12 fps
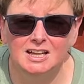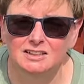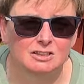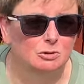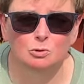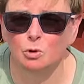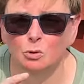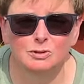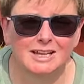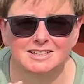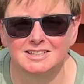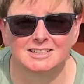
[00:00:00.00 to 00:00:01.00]
They don't all
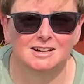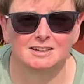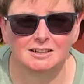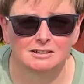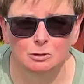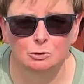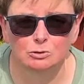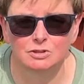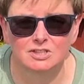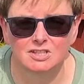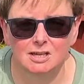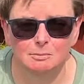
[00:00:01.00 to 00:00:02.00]
necessarily look the
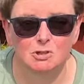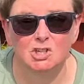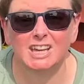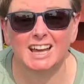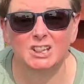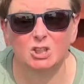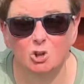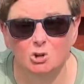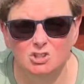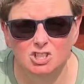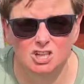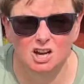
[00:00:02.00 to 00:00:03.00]
same. You get
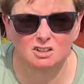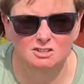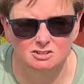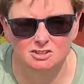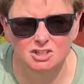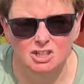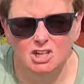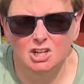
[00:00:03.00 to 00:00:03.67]
lots of colours.